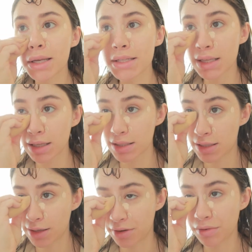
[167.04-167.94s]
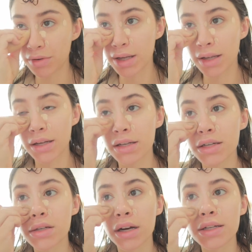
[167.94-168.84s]
skin tone
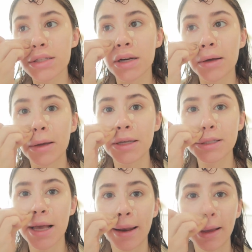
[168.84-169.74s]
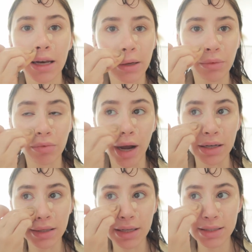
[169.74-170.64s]
and dark circles and any
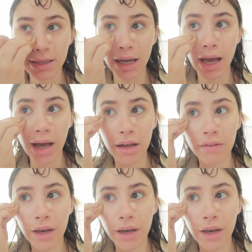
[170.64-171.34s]
redness I have.